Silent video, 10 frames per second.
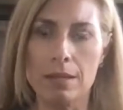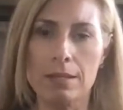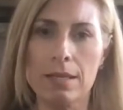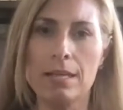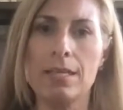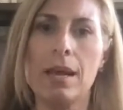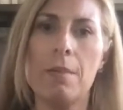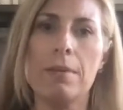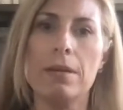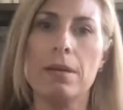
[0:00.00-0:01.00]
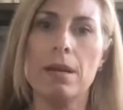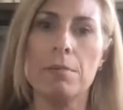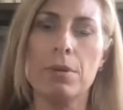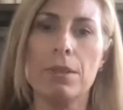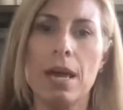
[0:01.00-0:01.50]
slice that up and
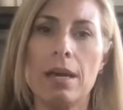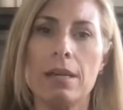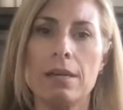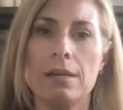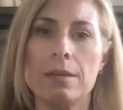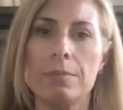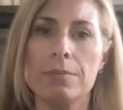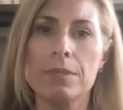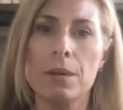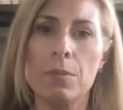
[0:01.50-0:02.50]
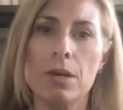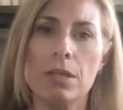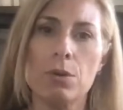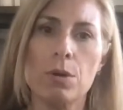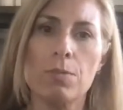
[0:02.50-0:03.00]
put that somewhere in the
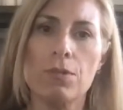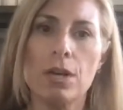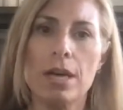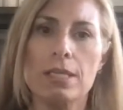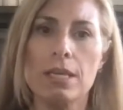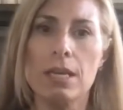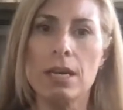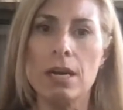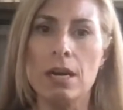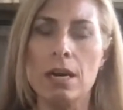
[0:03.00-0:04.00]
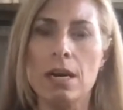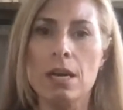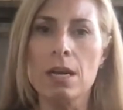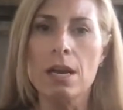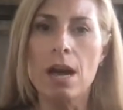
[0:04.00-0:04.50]
group for you guys to hear.
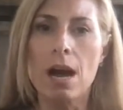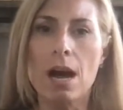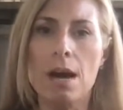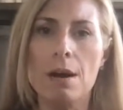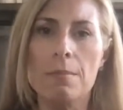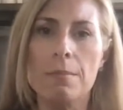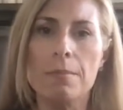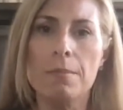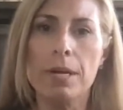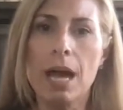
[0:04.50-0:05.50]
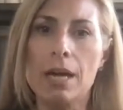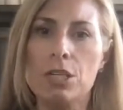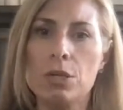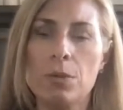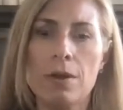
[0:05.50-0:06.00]
But yeah,
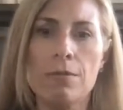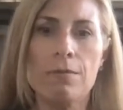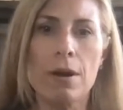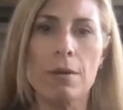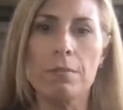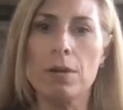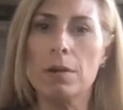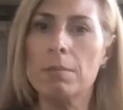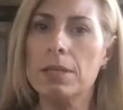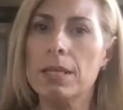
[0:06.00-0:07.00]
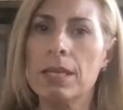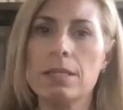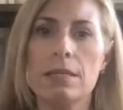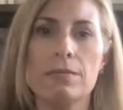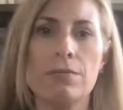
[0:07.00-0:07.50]
she went from complete
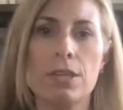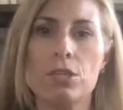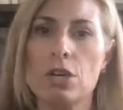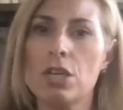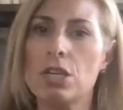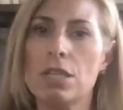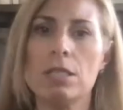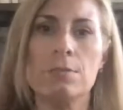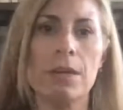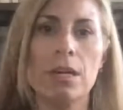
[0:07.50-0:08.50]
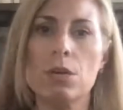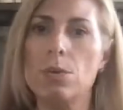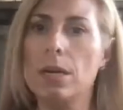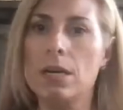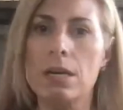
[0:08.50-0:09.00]
frustration, spinning her
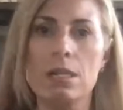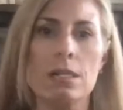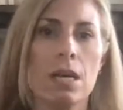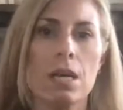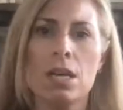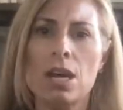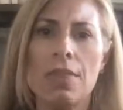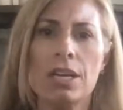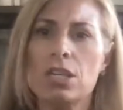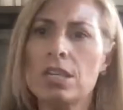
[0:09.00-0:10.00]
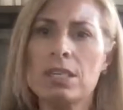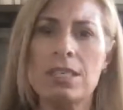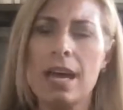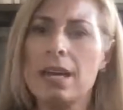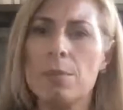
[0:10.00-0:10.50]
wheels. I think she had
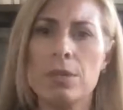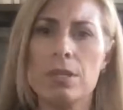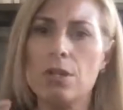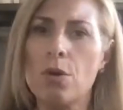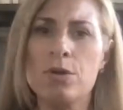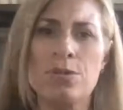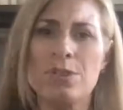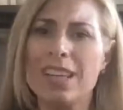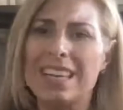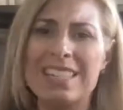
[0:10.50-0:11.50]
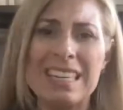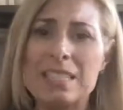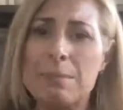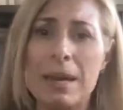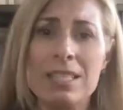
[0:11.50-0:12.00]
signed up with this coach for like 6
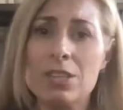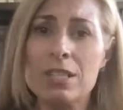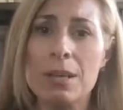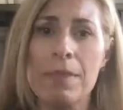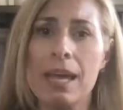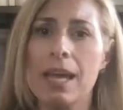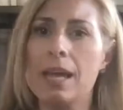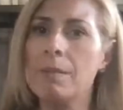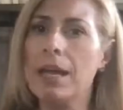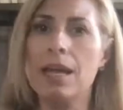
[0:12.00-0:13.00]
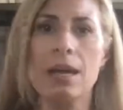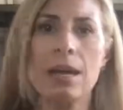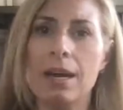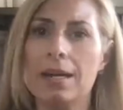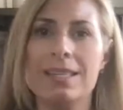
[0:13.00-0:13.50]
months or something. And I'm like,
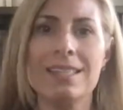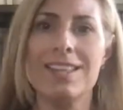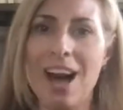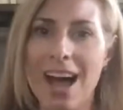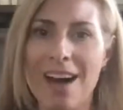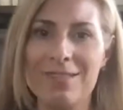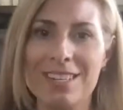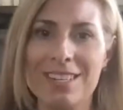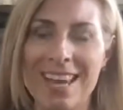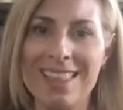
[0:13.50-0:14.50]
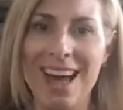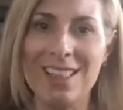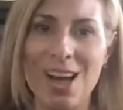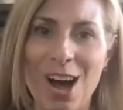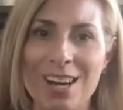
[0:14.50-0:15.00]
it does not have to take that
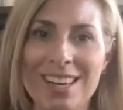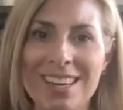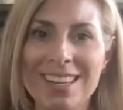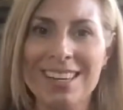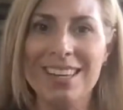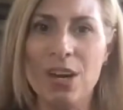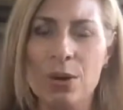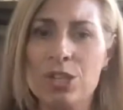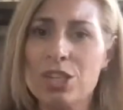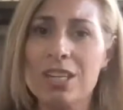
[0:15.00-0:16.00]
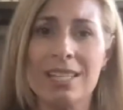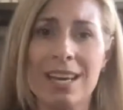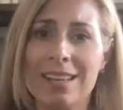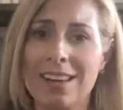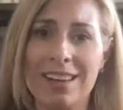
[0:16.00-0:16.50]
long. It shouldn't
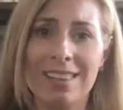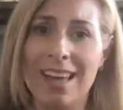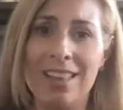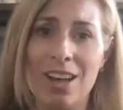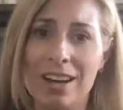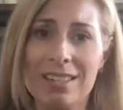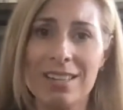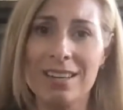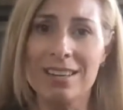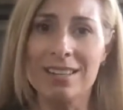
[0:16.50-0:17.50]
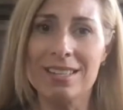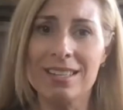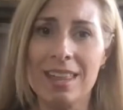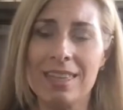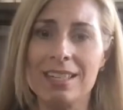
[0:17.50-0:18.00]
take that long to
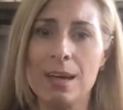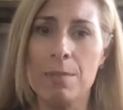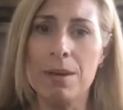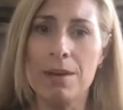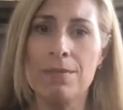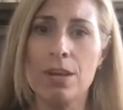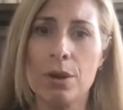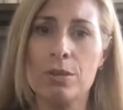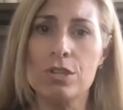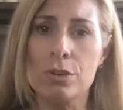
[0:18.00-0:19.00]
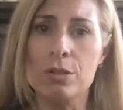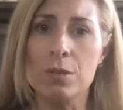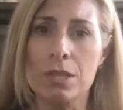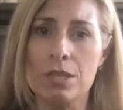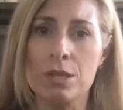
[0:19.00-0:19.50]
set things up if the coach knows what
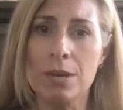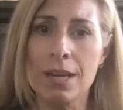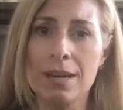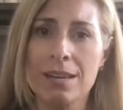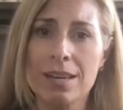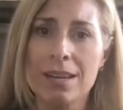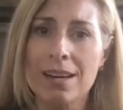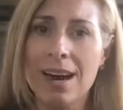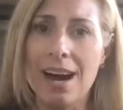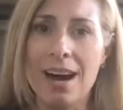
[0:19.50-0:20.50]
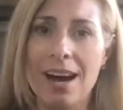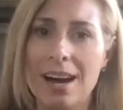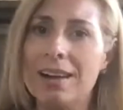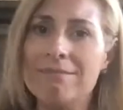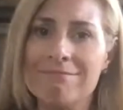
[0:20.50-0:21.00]
they're doing.
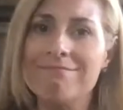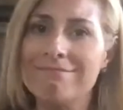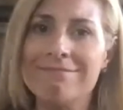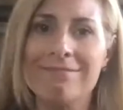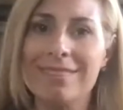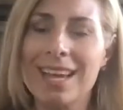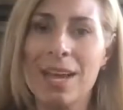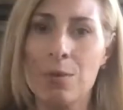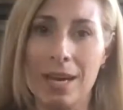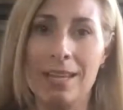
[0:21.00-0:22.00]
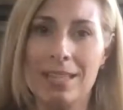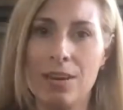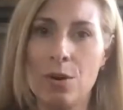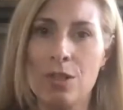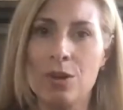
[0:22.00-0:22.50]
8 weeks. I
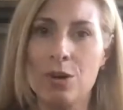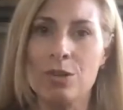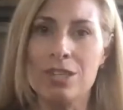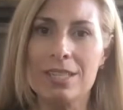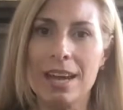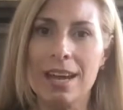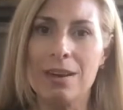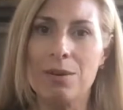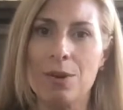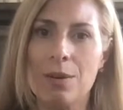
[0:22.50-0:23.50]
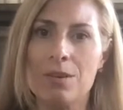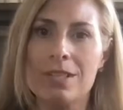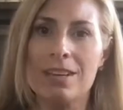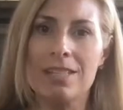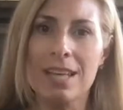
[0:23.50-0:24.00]
know other coaches that get great
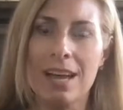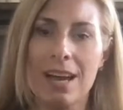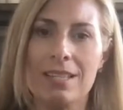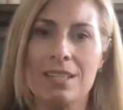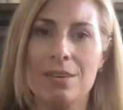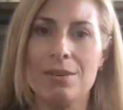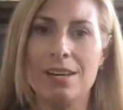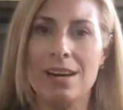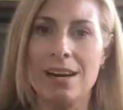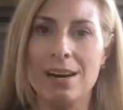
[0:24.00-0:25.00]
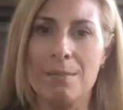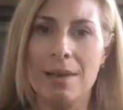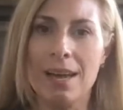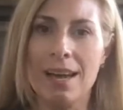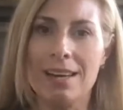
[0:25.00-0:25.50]
results like I do.
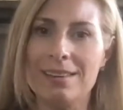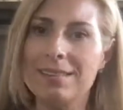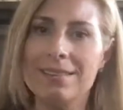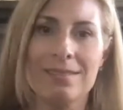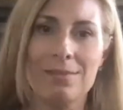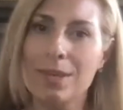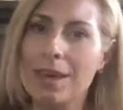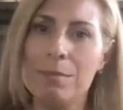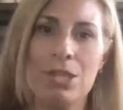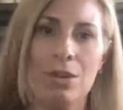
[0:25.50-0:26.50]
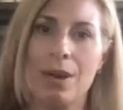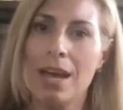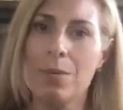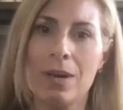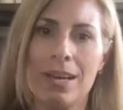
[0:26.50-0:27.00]
And with them too,
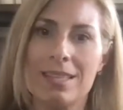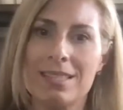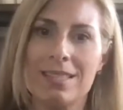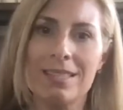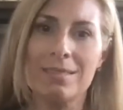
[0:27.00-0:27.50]
8 weeks,